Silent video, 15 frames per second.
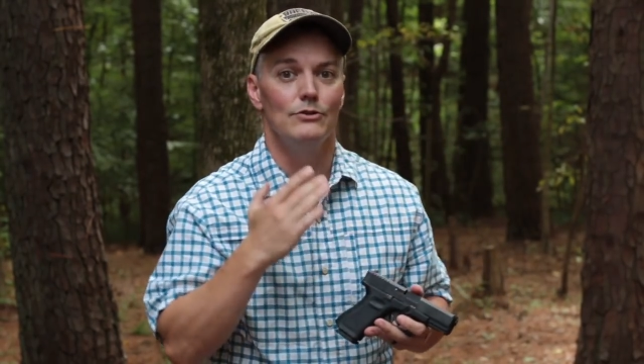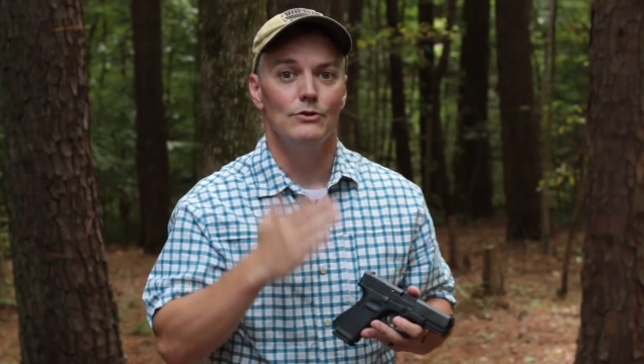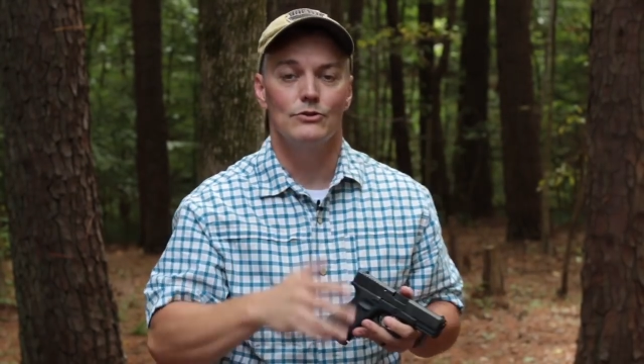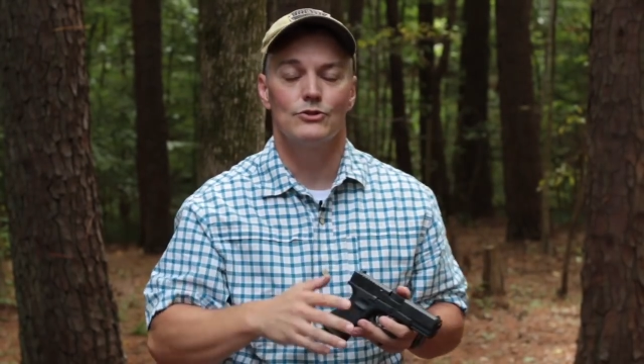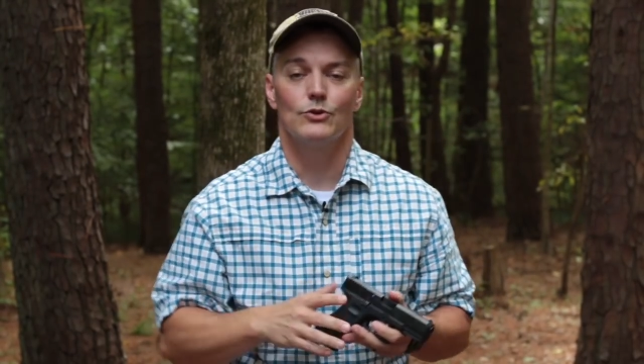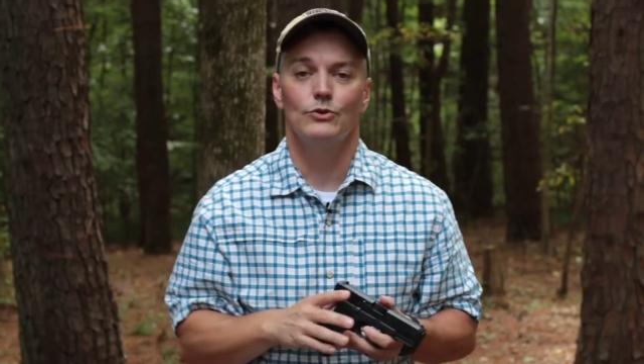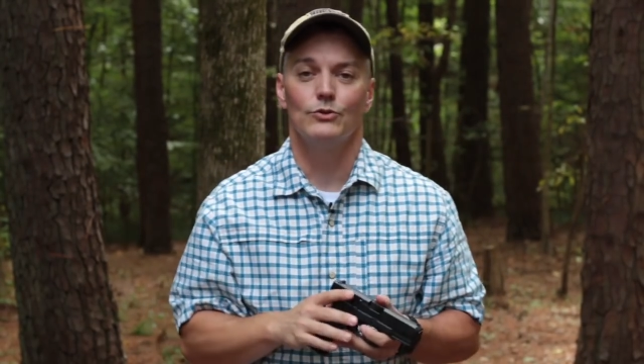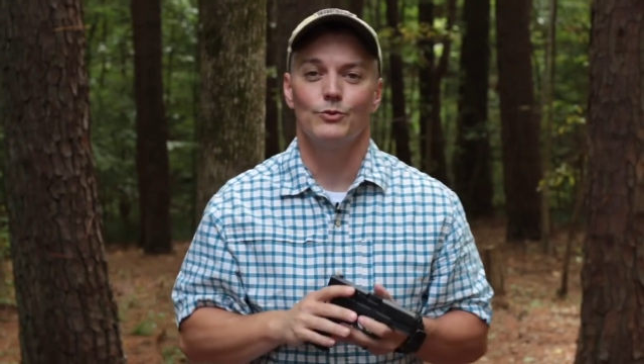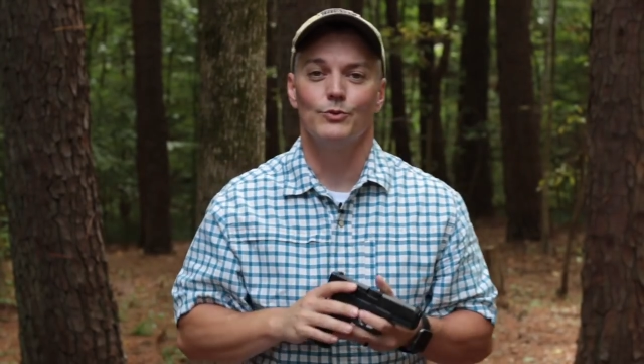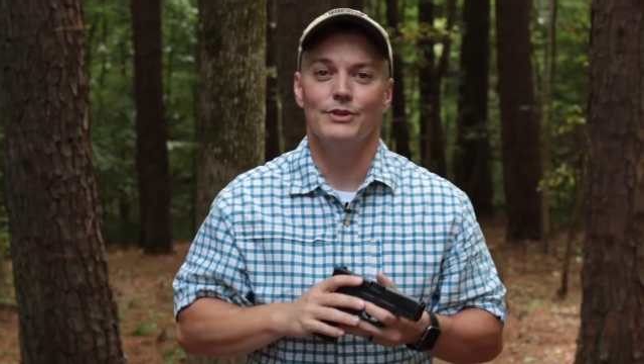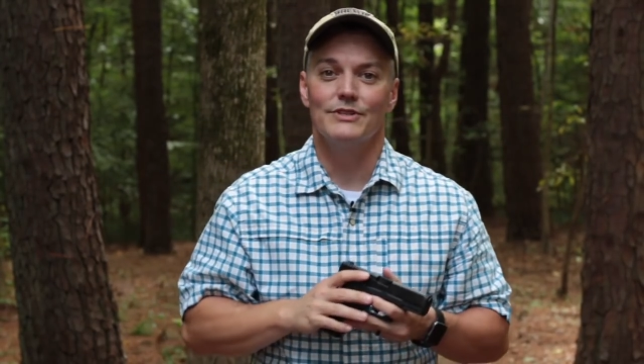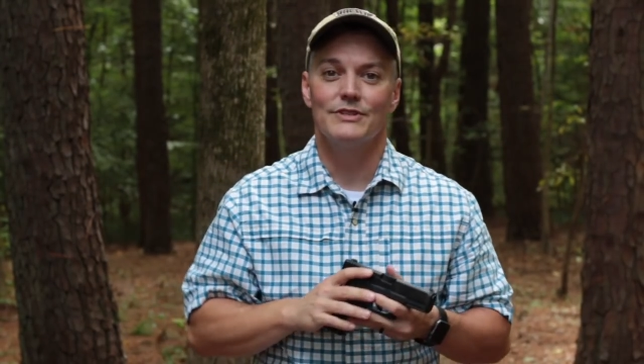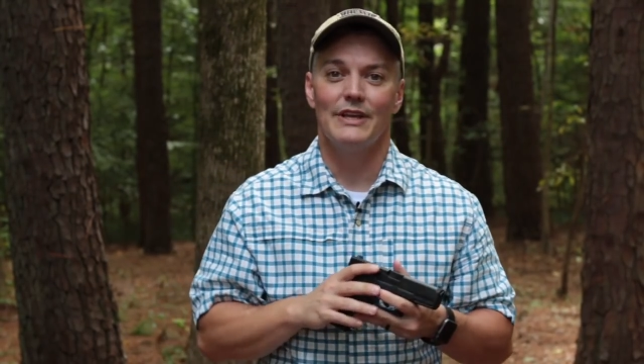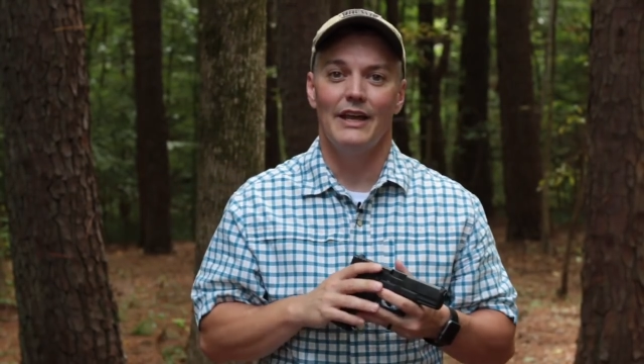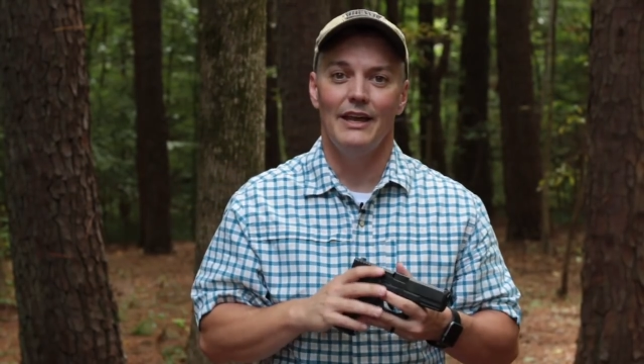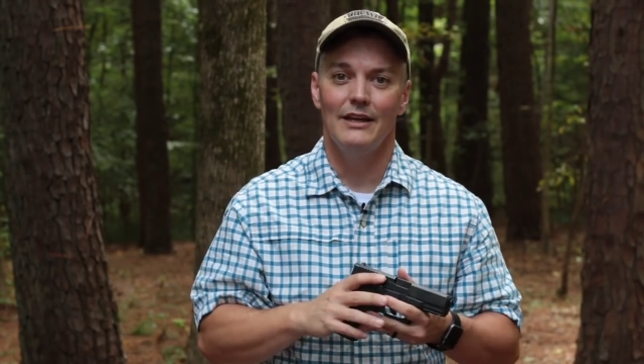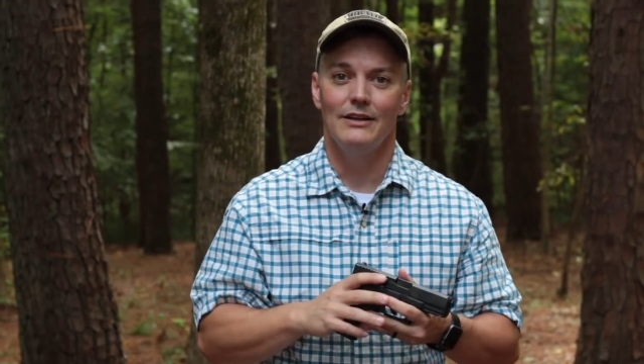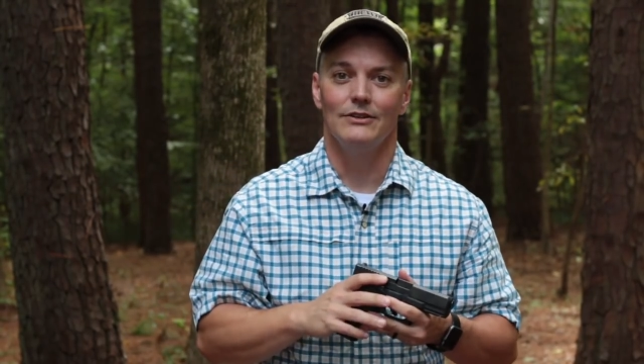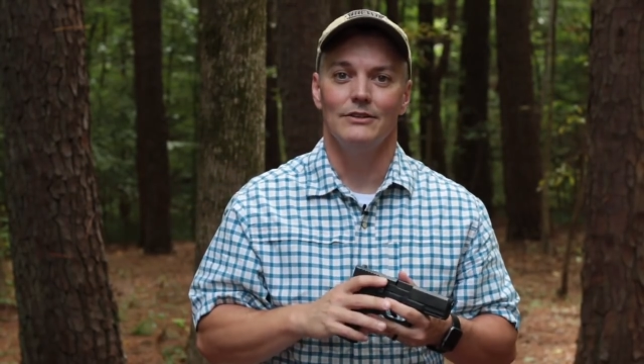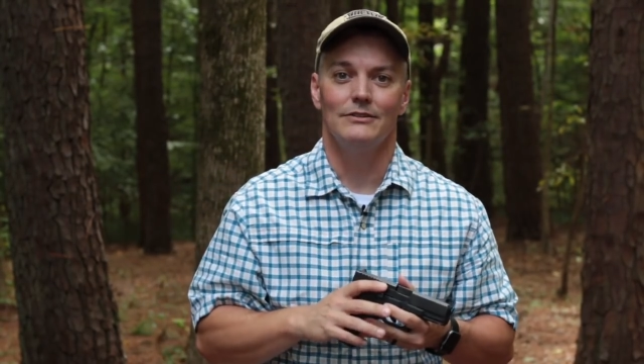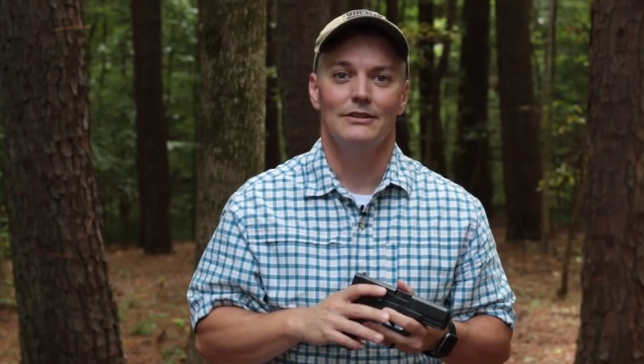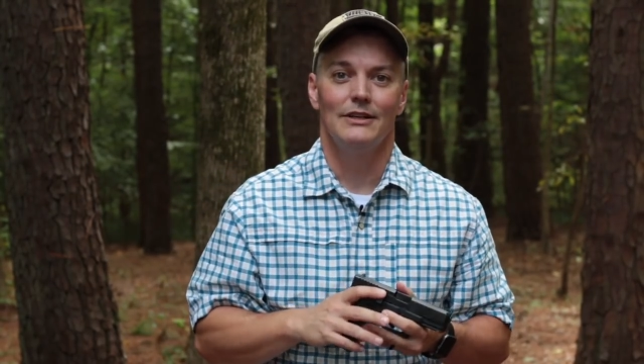neutral wrist
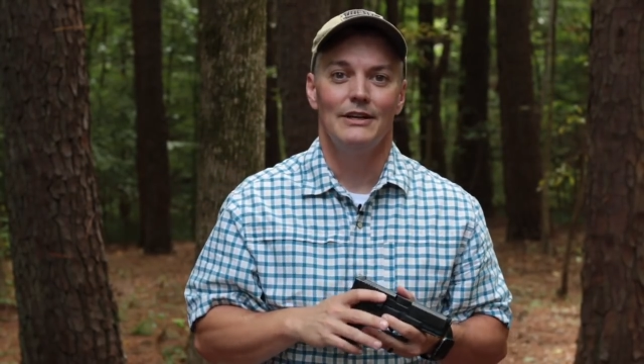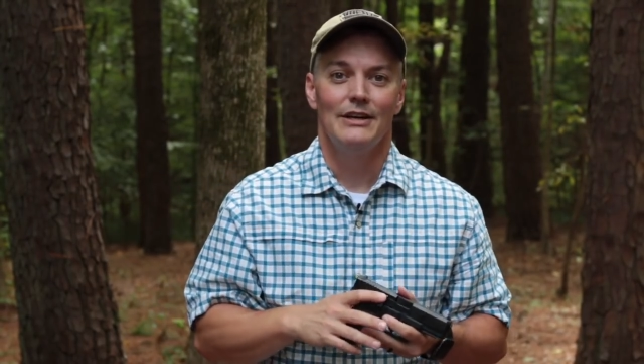angle.